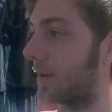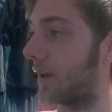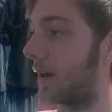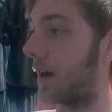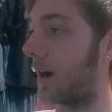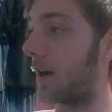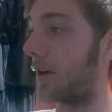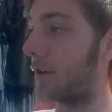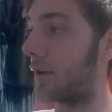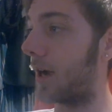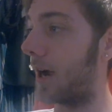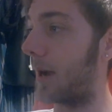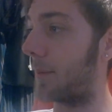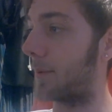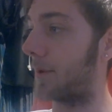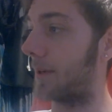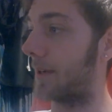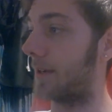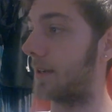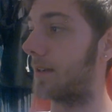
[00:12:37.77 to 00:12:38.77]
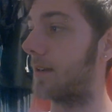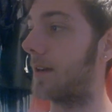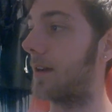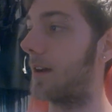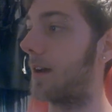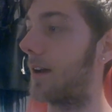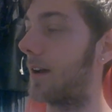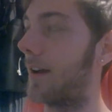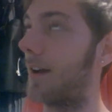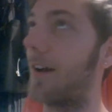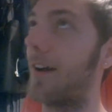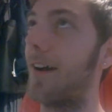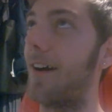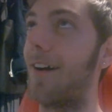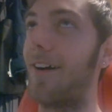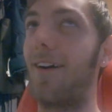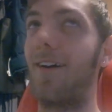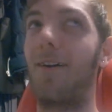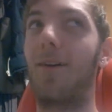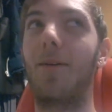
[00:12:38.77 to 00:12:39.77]
Are you happy?
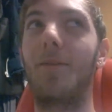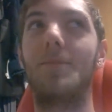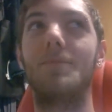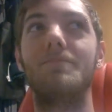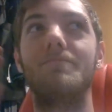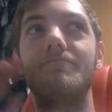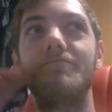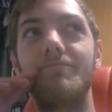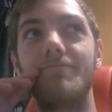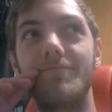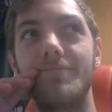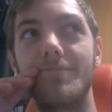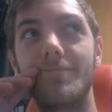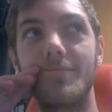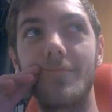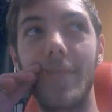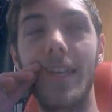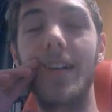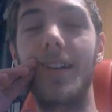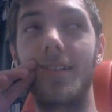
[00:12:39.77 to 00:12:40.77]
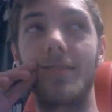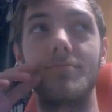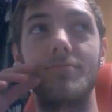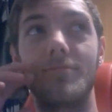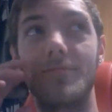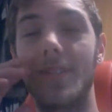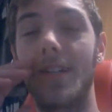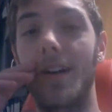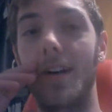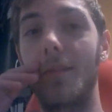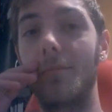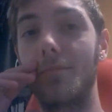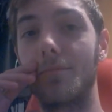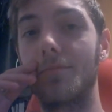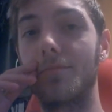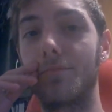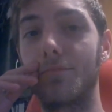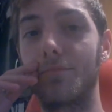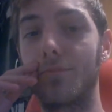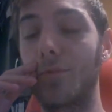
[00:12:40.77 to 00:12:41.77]
Yeah, I'm
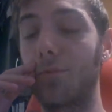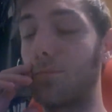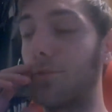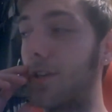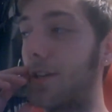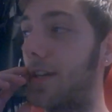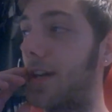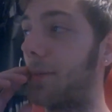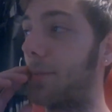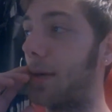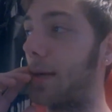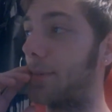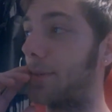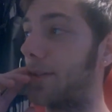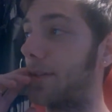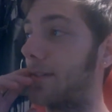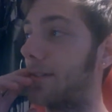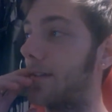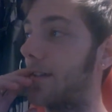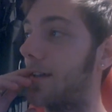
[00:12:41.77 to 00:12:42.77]
pretty damn happy.